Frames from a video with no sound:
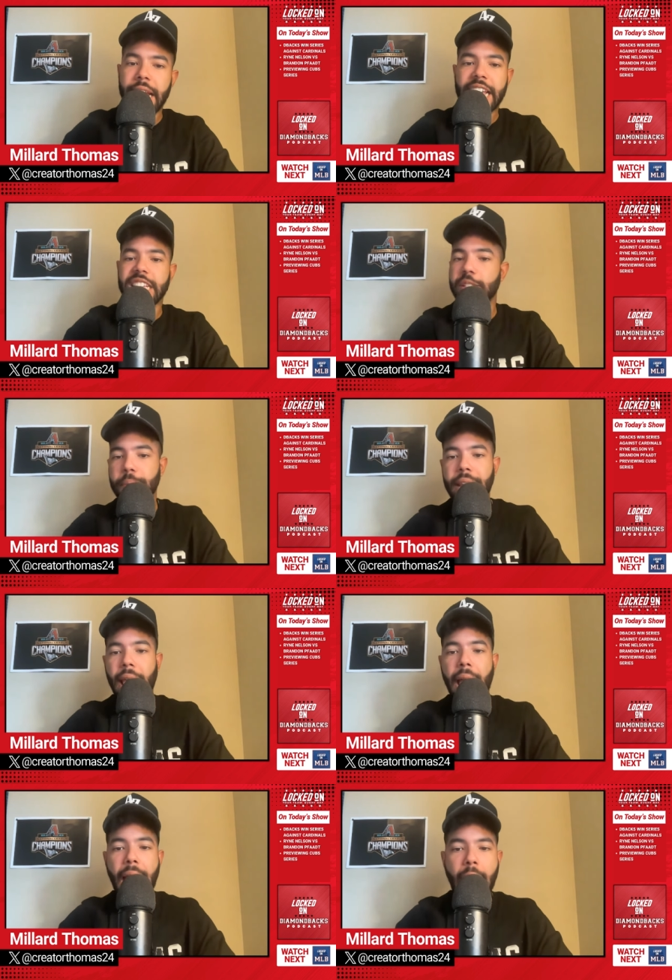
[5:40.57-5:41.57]
He's been
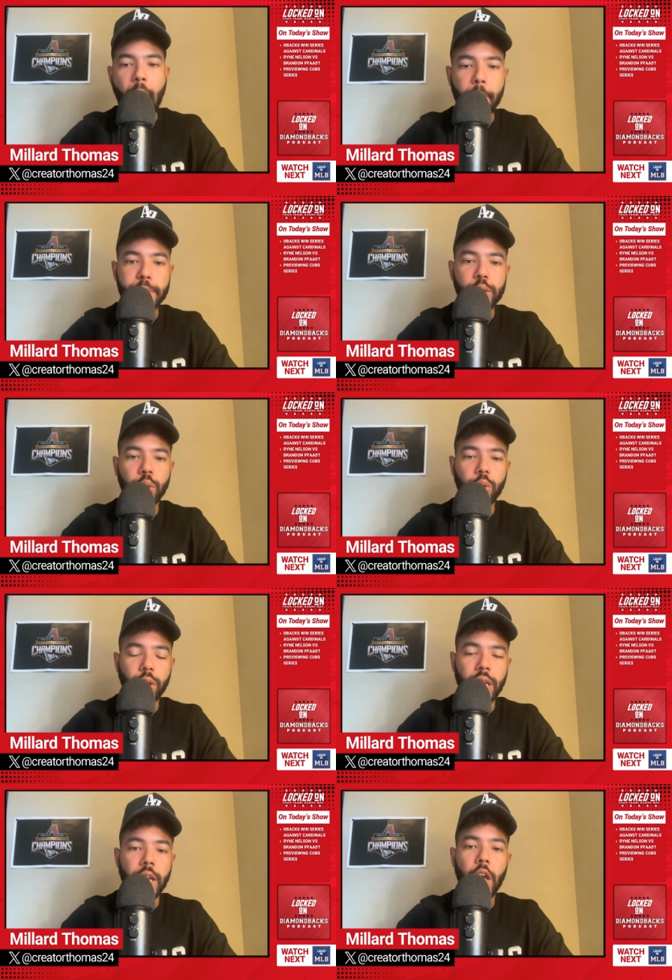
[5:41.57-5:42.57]

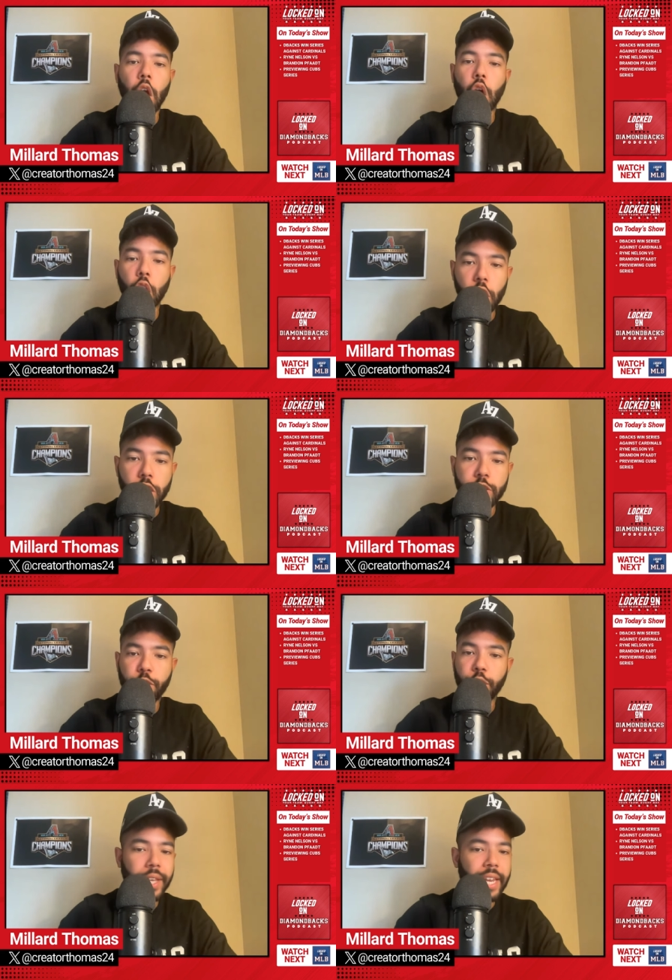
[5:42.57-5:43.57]
absolutely clutch
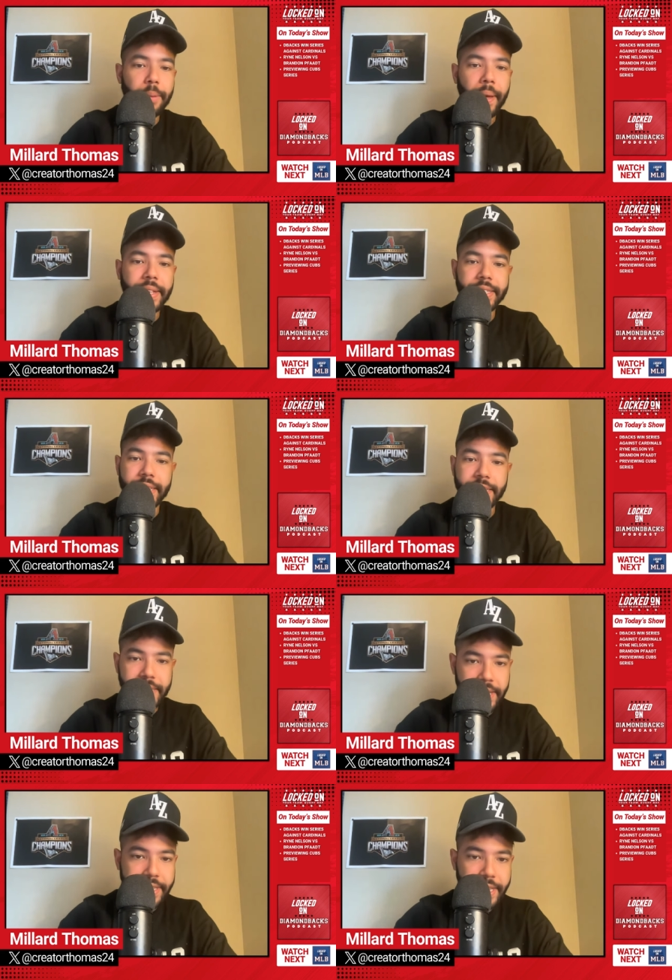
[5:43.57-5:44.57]
for the D-backs this
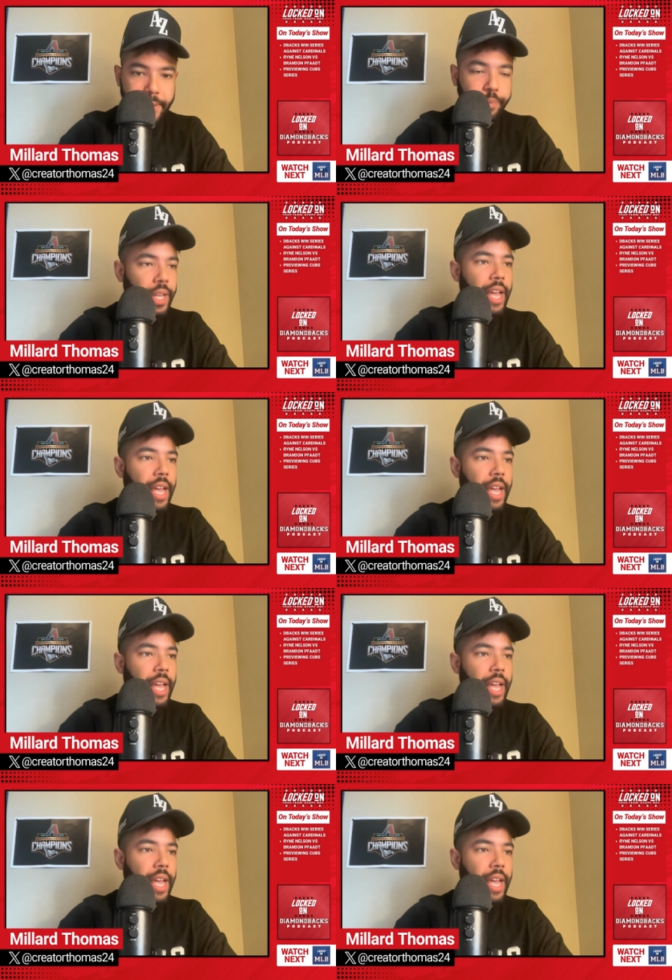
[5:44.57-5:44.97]
season.